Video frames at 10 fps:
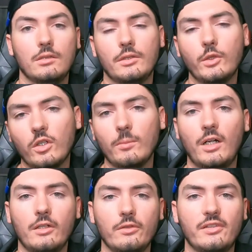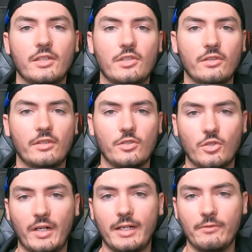Newer models such as the
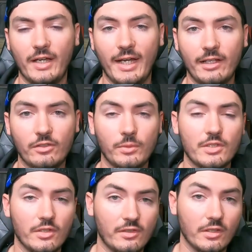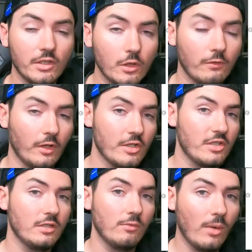Drive X, which is the new
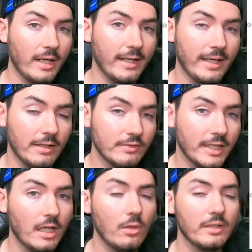version of what I have now,